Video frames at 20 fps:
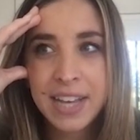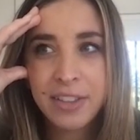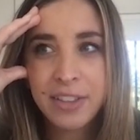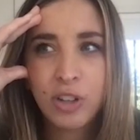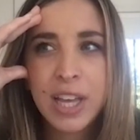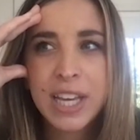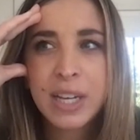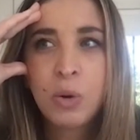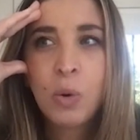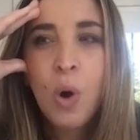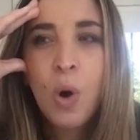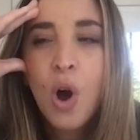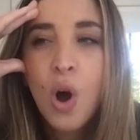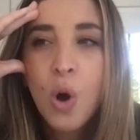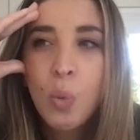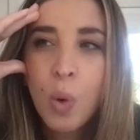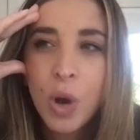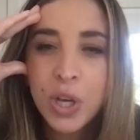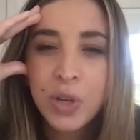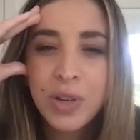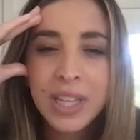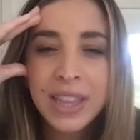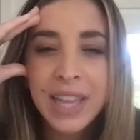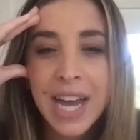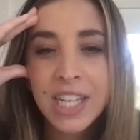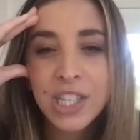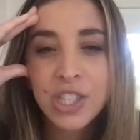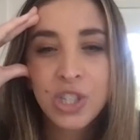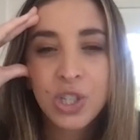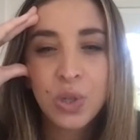they're like, what you did
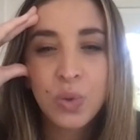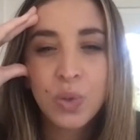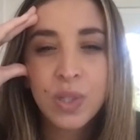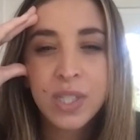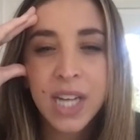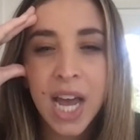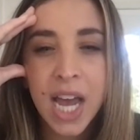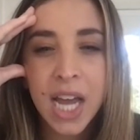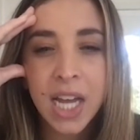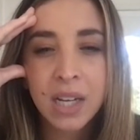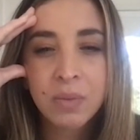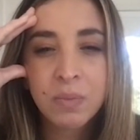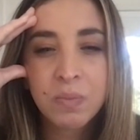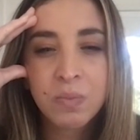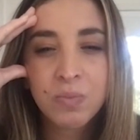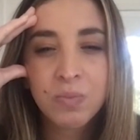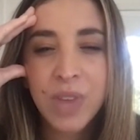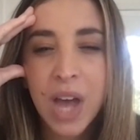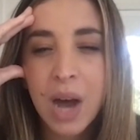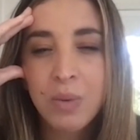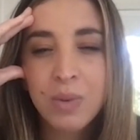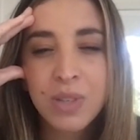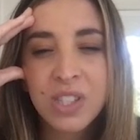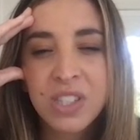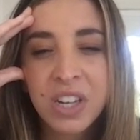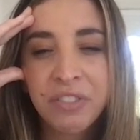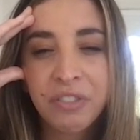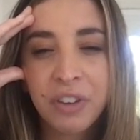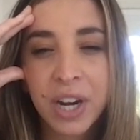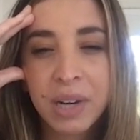last Tuesday, that was
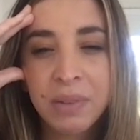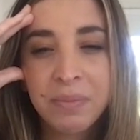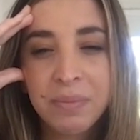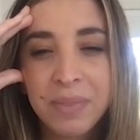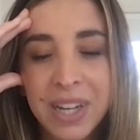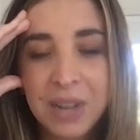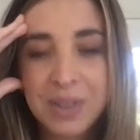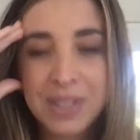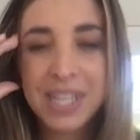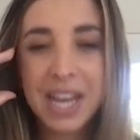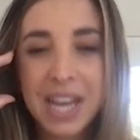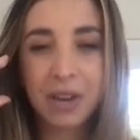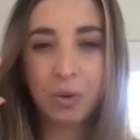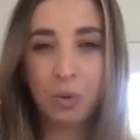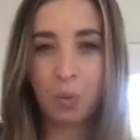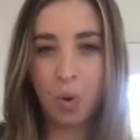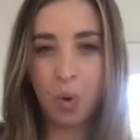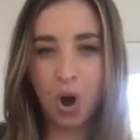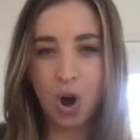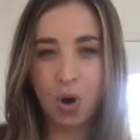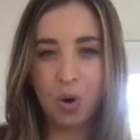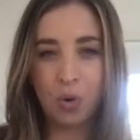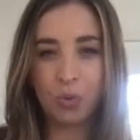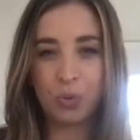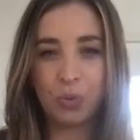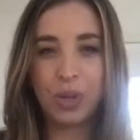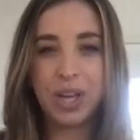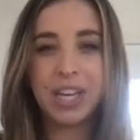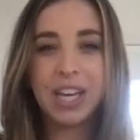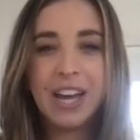different. And I was like, whoa,
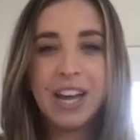like